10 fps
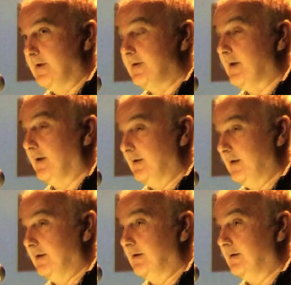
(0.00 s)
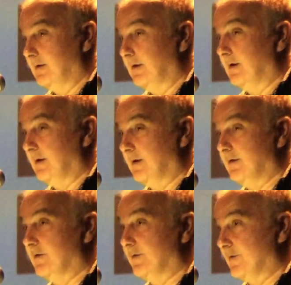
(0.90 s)
technique
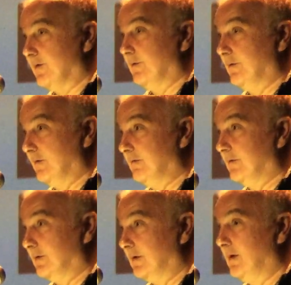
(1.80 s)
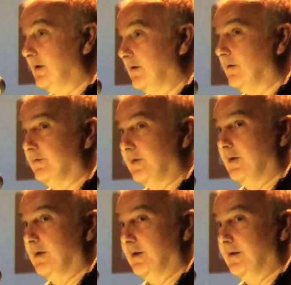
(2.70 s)
and control over the
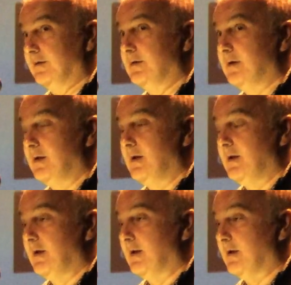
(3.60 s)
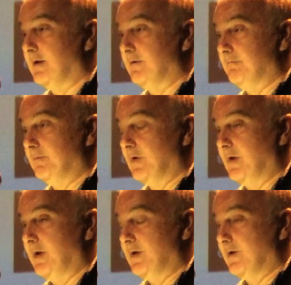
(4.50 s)
line.
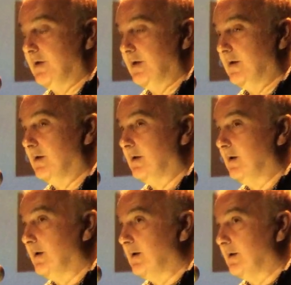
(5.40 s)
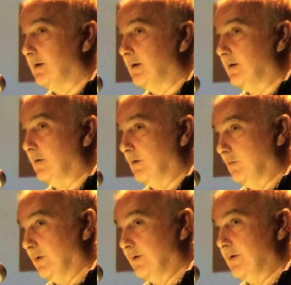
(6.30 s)
Occasionally,
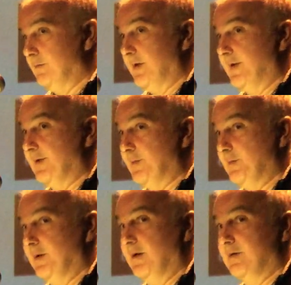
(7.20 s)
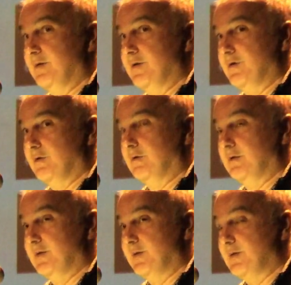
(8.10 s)
1 or 2 manuscripts will get onto the
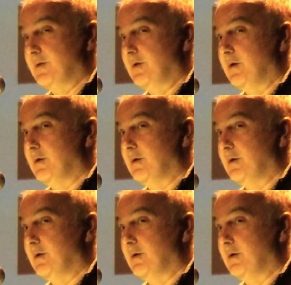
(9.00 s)
shortlist,